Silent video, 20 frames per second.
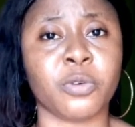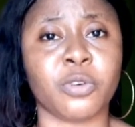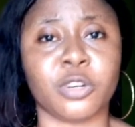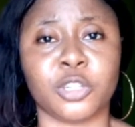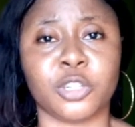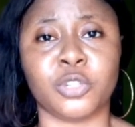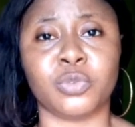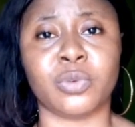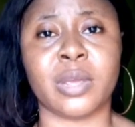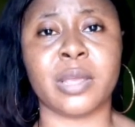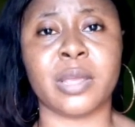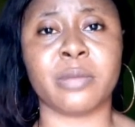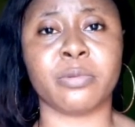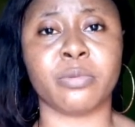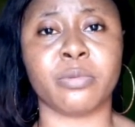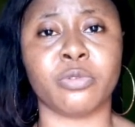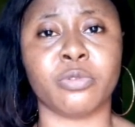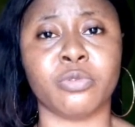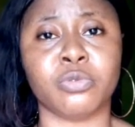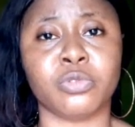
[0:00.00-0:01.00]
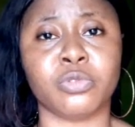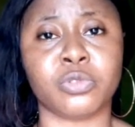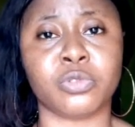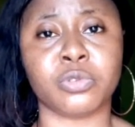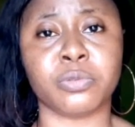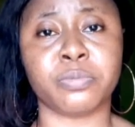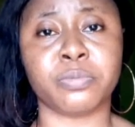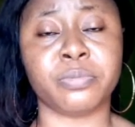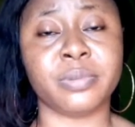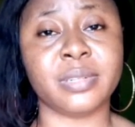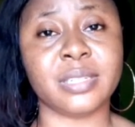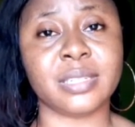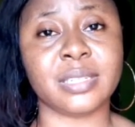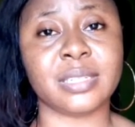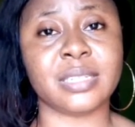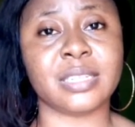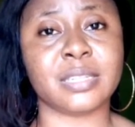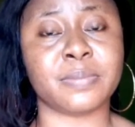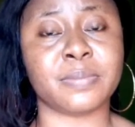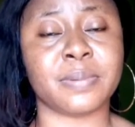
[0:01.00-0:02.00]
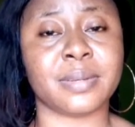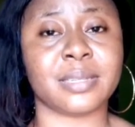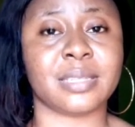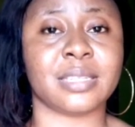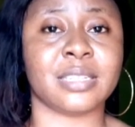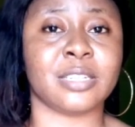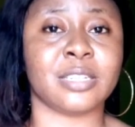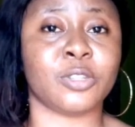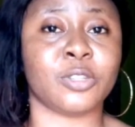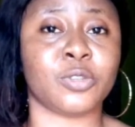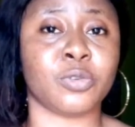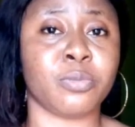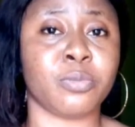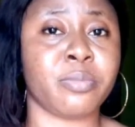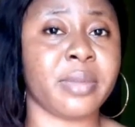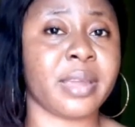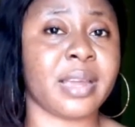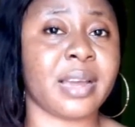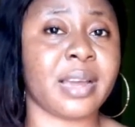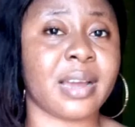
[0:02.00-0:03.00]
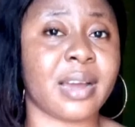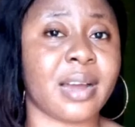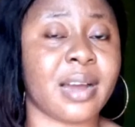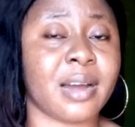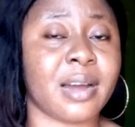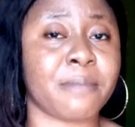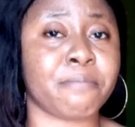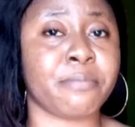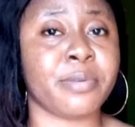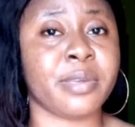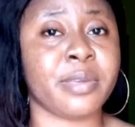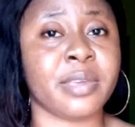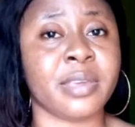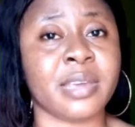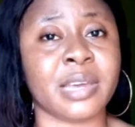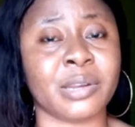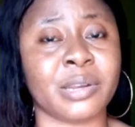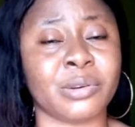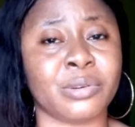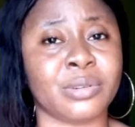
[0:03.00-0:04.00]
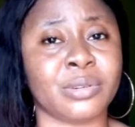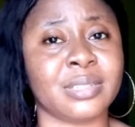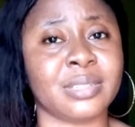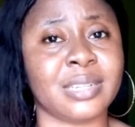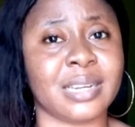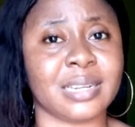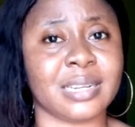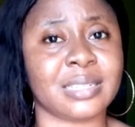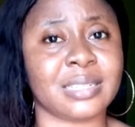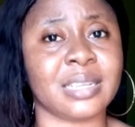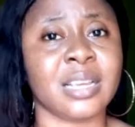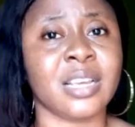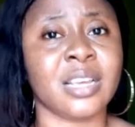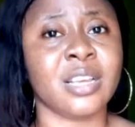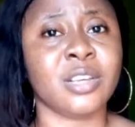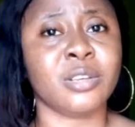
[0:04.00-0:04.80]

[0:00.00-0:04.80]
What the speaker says: what should I do to please this person, to make her happy and all that.